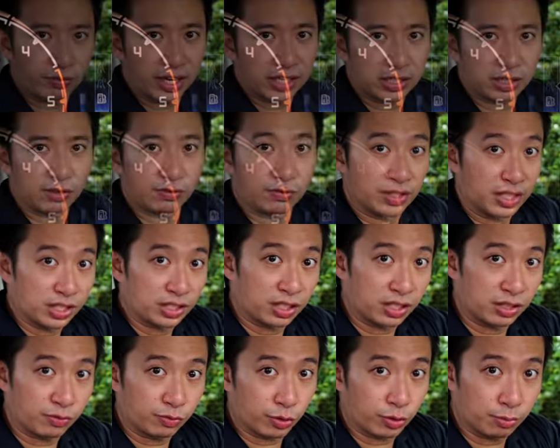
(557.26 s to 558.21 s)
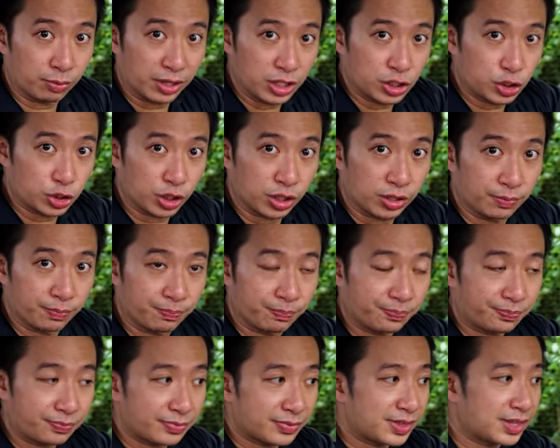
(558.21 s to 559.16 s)
vital vehicle information.
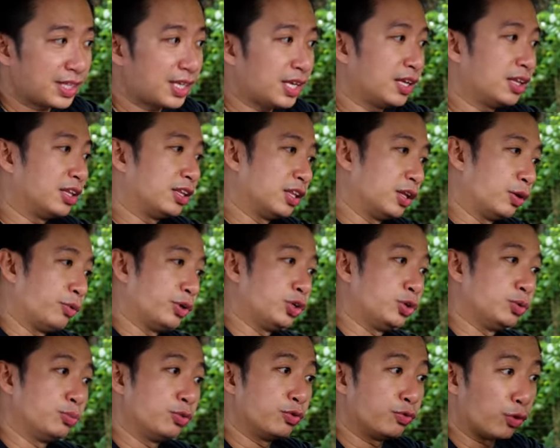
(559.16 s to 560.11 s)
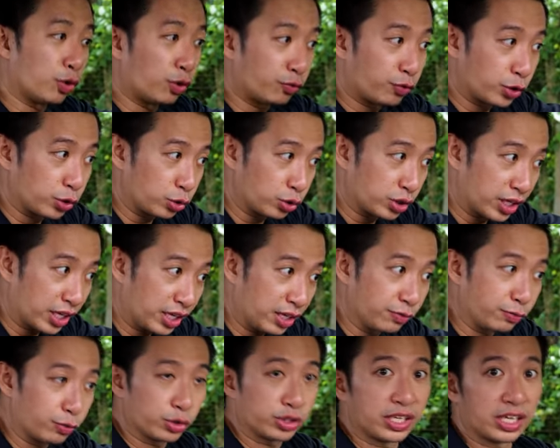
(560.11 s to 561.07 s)
Now, when you move over to the
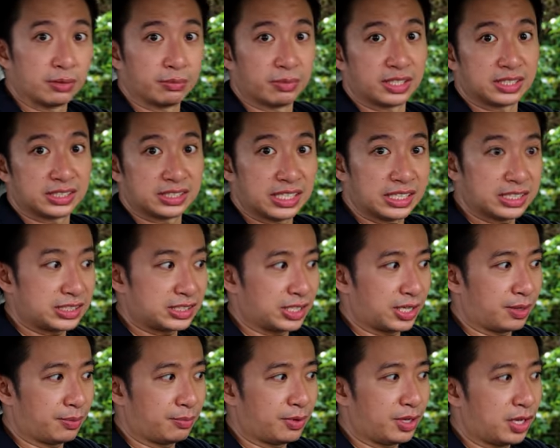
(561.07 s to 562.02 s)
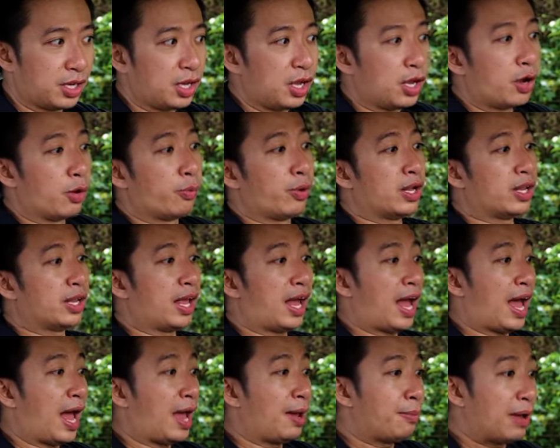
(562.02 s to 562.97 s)
infotainment system, well,
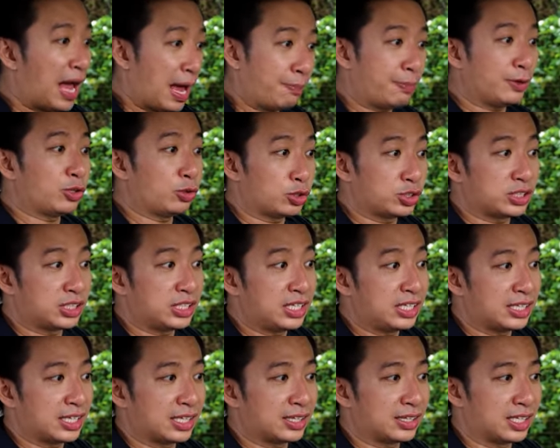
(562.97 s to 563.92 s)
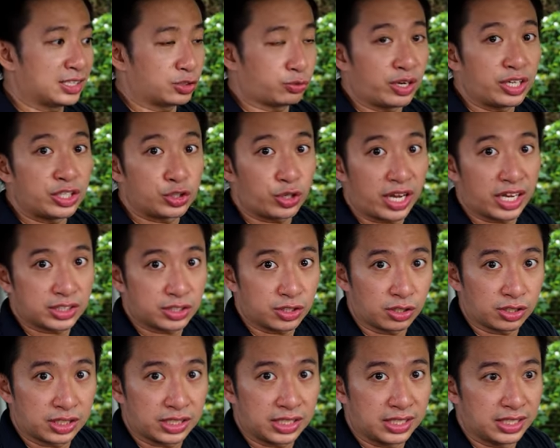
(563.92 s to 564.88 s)
I'm happy to see that this Ranger X
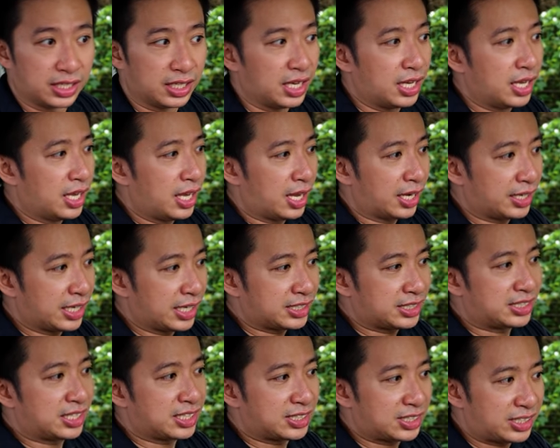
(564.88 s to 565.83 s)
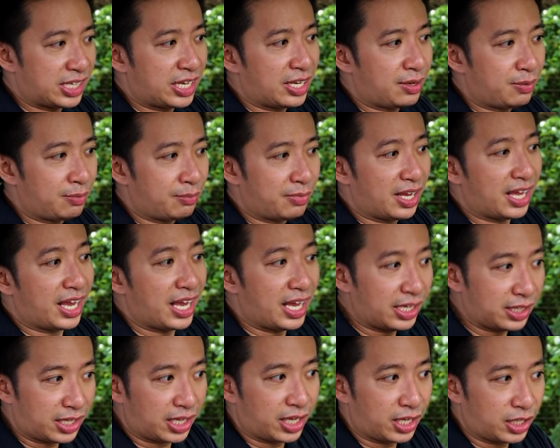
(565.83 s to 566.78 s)
L T gets the same
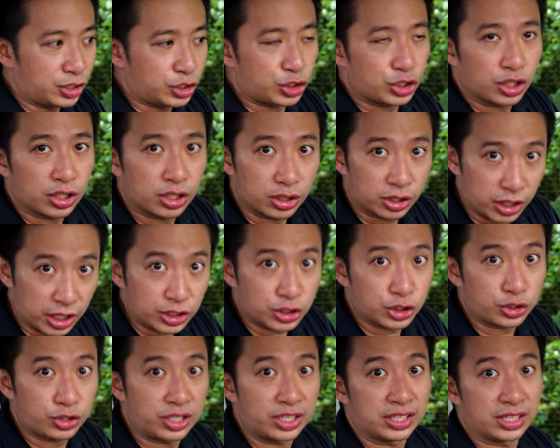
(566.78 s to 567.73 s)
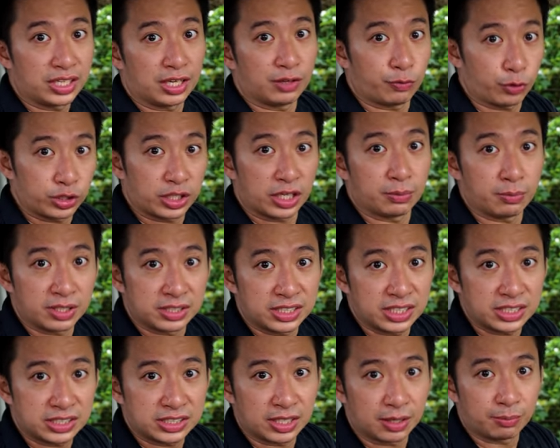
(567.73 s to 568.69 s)
eight inch touchscreen infotainment
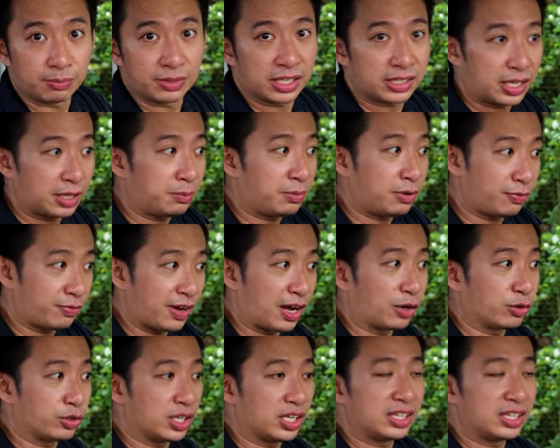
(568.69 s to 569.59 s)
system that can be found